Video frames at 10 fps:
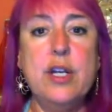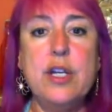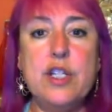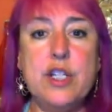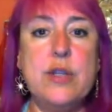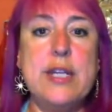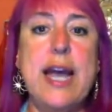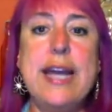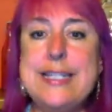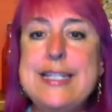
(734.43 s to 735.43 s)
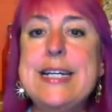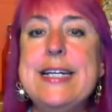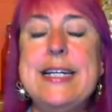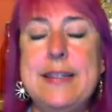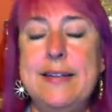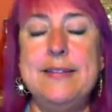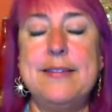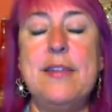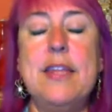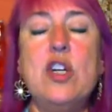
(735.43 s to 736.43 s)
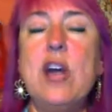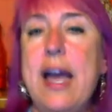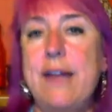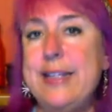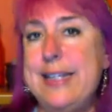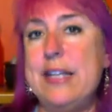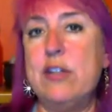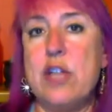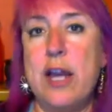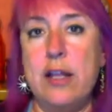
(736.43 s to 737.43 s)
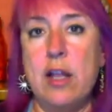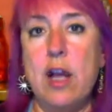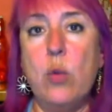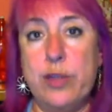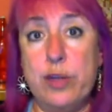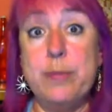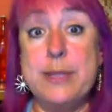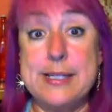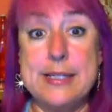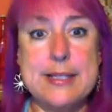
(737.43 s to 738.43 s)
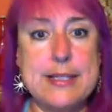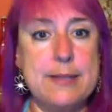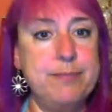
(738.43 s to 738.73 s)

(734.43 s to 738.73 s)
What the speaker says: So the idea is that you're having the inner dialogue with your business.